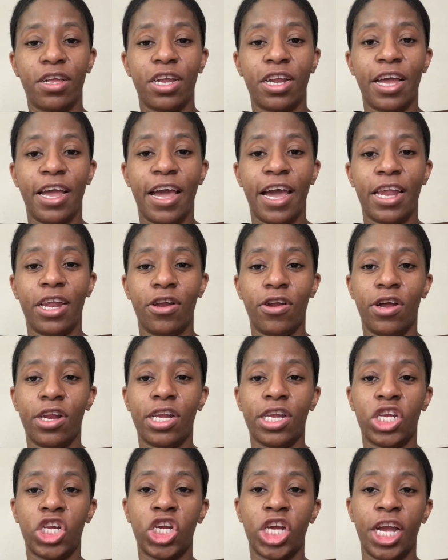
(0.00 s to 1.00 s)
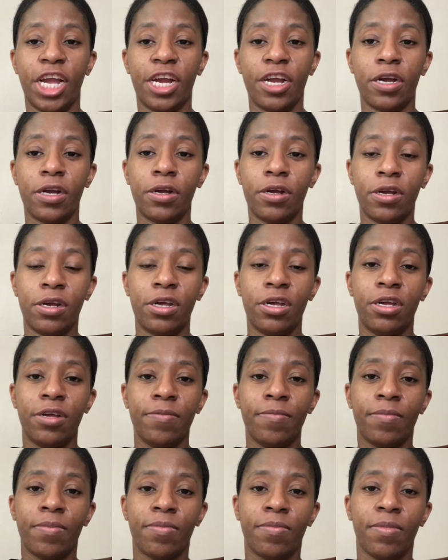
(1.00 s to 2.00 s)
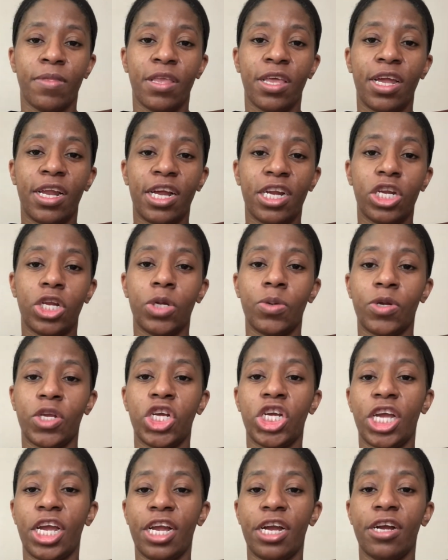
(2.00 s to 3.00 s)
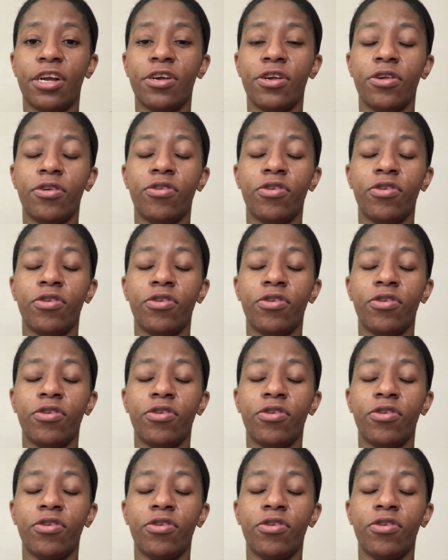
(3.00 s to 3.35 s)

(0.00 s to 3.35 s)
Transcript: and I had it on a chair, connected to a chair.